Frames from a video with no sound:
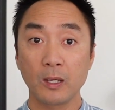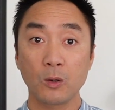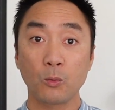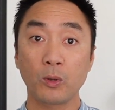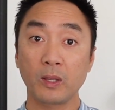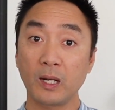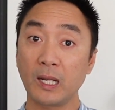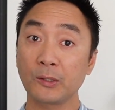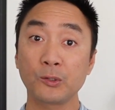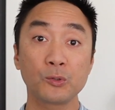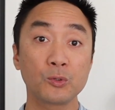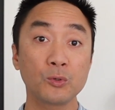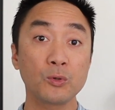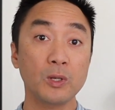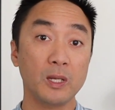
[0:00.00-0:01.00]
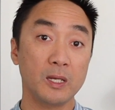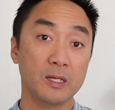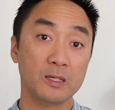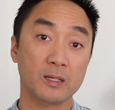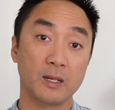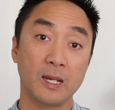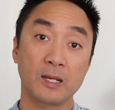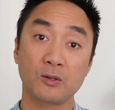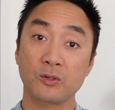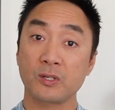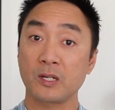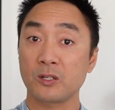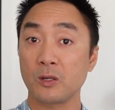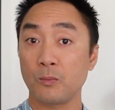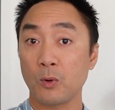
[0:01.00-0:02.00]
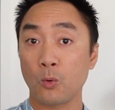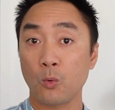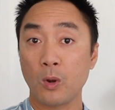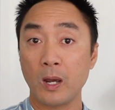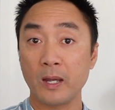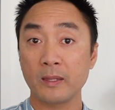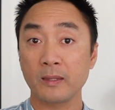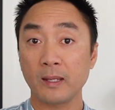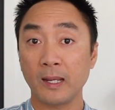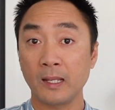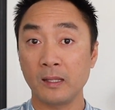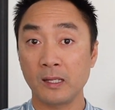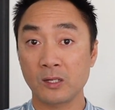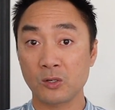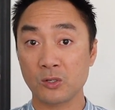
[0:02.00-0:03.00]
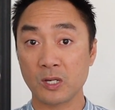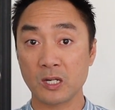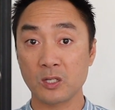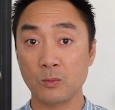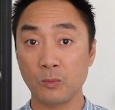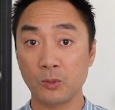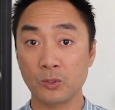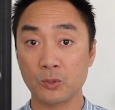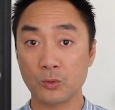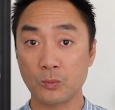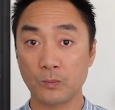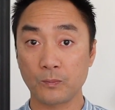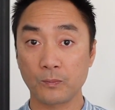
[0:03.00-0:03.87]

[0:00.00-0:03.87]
what I like to do is exercise number 1 and exercise number 2.